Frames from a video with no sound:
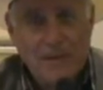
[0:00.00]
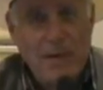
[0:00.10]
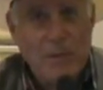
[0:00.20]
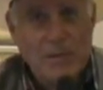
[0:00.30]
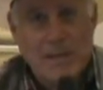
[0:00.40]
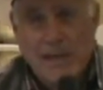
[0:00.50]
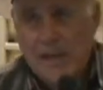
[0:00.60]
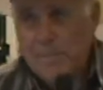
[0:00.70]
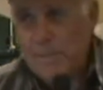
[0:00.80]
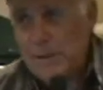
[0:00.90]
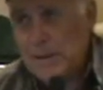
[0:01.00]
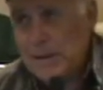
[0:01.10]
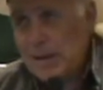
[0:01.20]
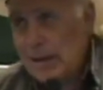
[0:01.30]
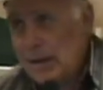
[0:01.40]
He was a
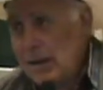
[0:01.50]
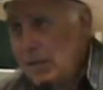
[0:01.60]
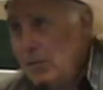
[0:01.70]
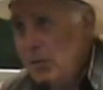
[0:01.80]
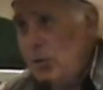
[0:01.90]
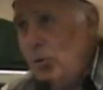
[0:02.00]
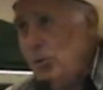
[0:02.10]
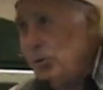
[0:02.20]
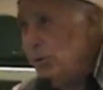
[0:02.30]
a no